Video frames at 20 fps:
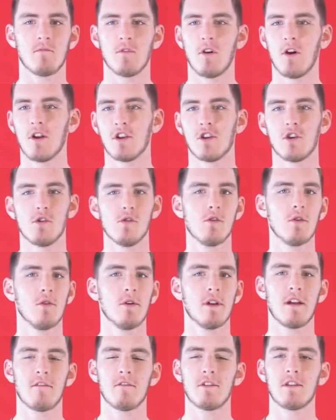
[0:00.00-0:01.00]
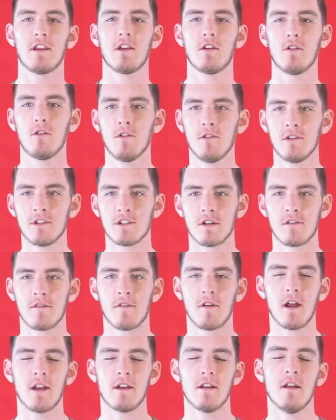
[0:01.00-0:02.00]
on Google and everything. Google is your
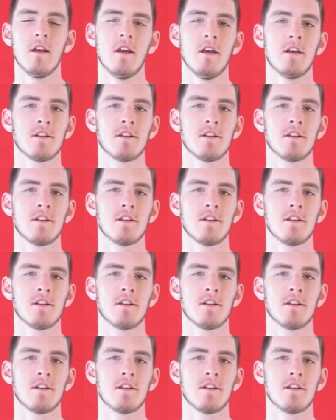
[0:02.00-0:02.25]
friend.